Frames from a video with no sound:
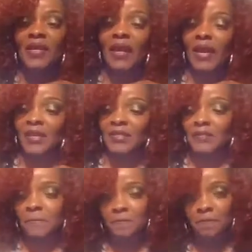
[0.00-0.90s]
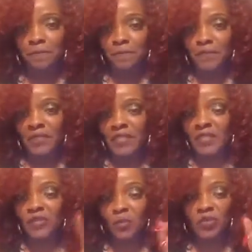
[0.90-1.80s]
Guys,
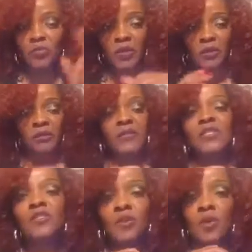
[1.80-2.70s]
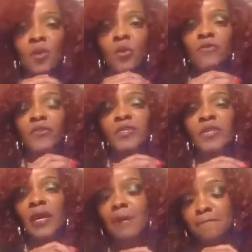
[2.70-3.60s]
this is what's real. This is the quote for
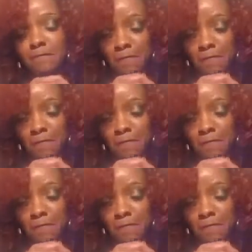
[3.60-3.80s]
tonight.